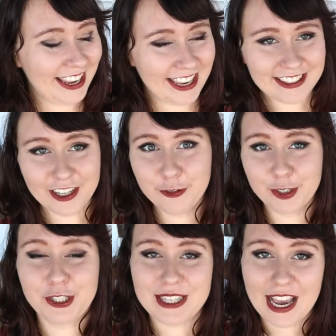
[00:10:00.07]
It's kind of
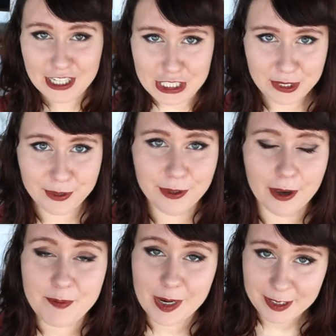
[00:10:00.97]
funny because I knew
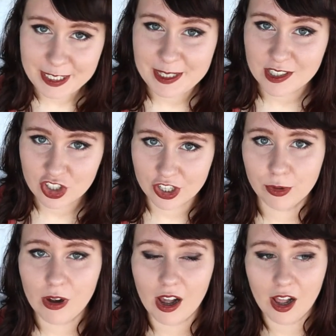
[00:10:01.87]
Americans in
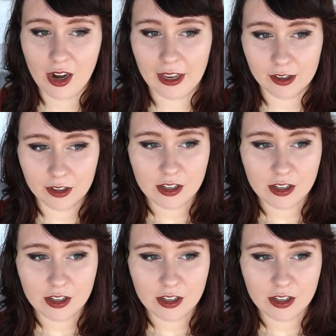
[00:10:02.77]
general are like